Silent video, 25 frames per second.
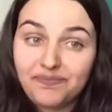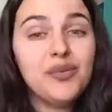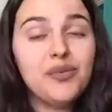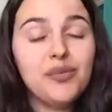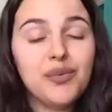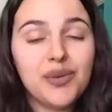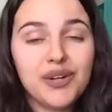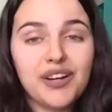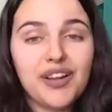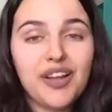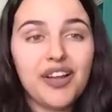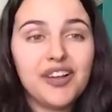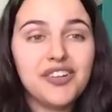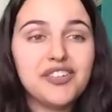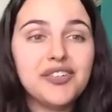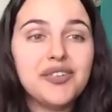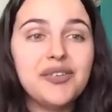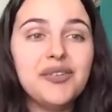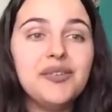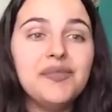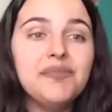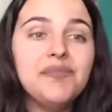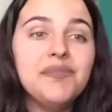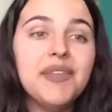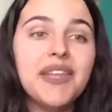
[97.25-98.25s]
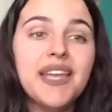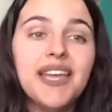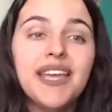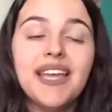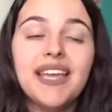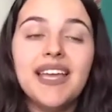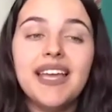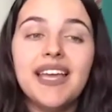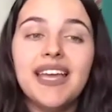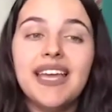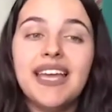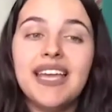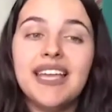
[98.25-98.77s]
We're logical,
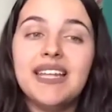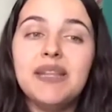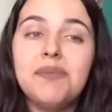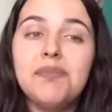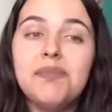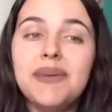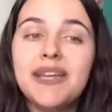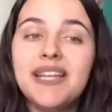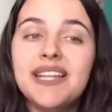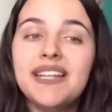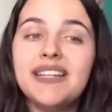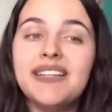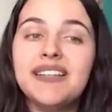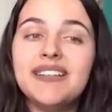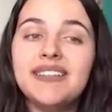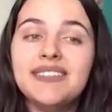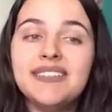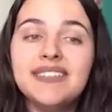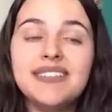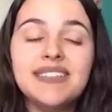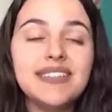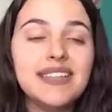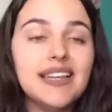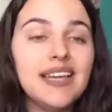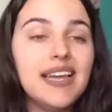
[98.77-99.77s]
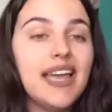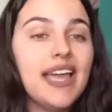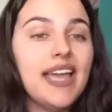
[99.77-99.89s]
independent,